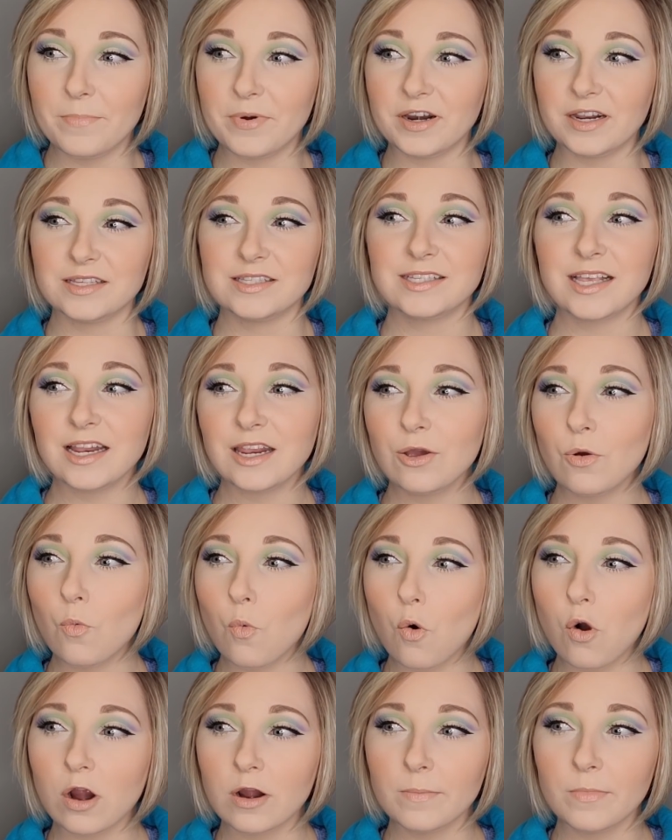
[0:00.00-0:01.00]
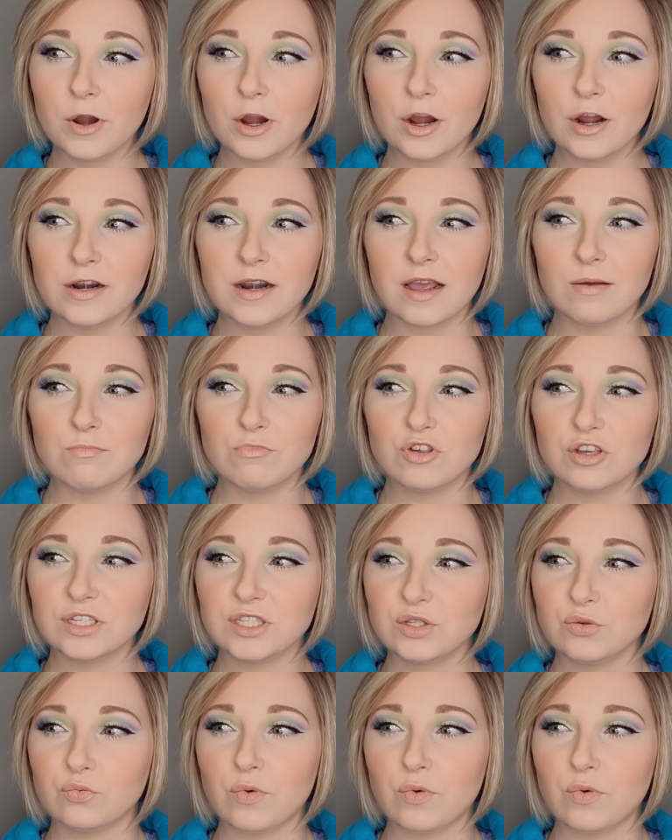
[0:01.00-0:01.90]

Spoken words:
but it's getting warmer and I'm just